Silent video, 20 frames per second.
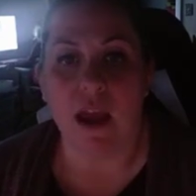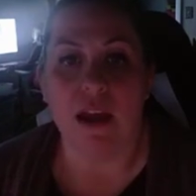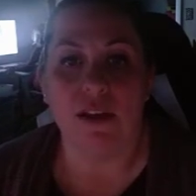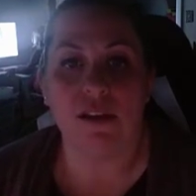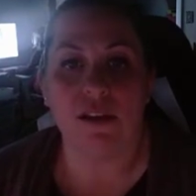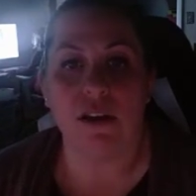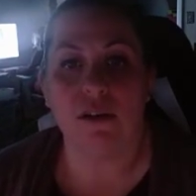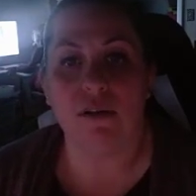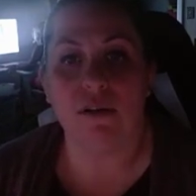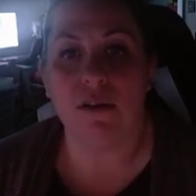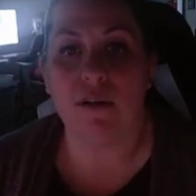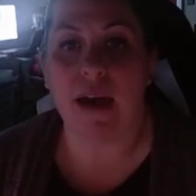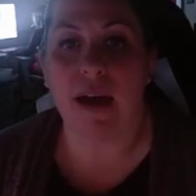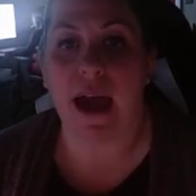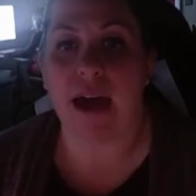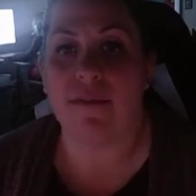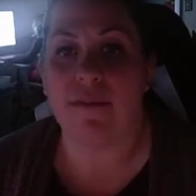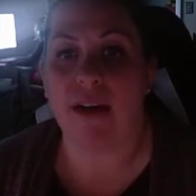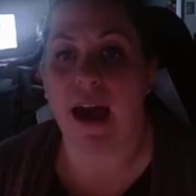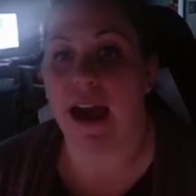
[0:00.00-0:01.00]
So you
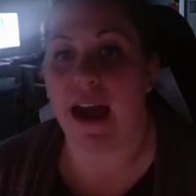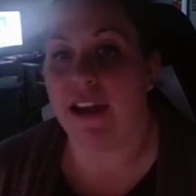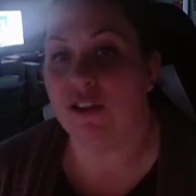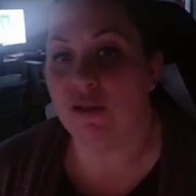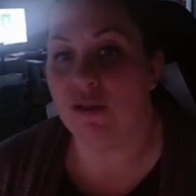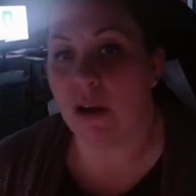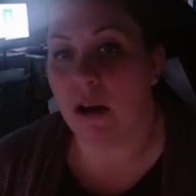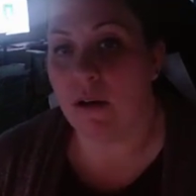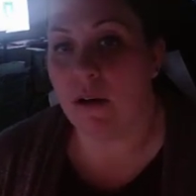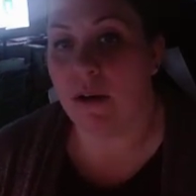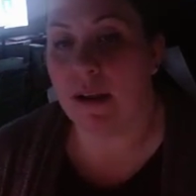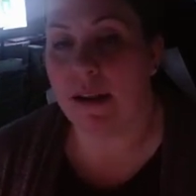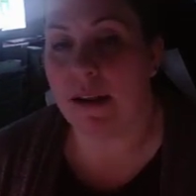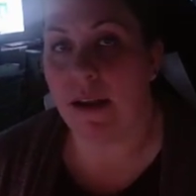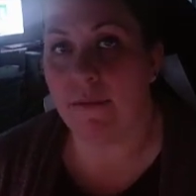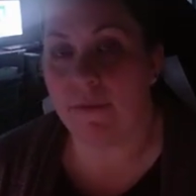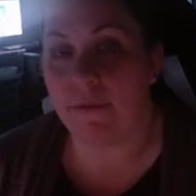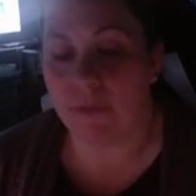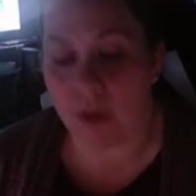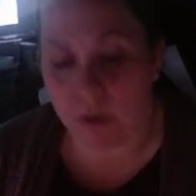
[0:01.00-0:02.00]
have
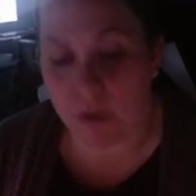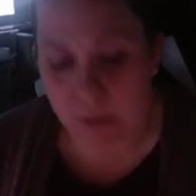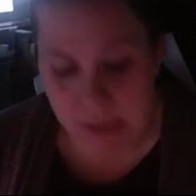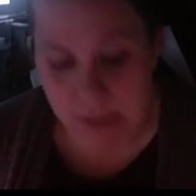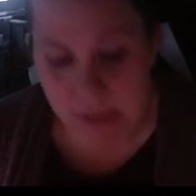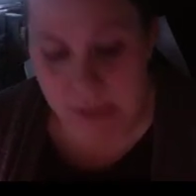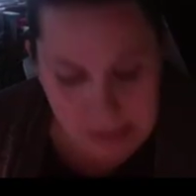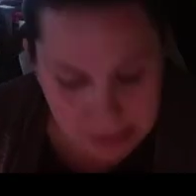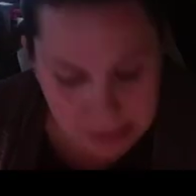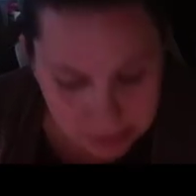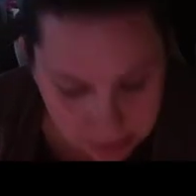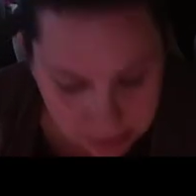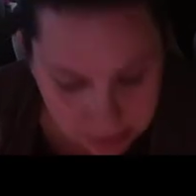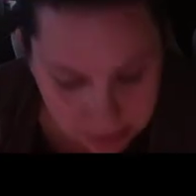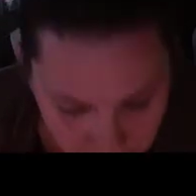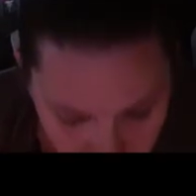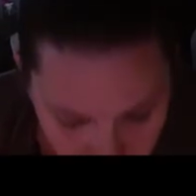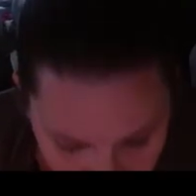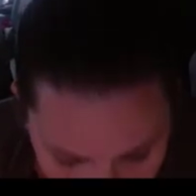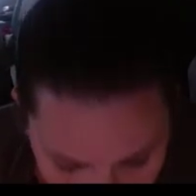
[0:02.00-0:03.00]
hydronephrosis.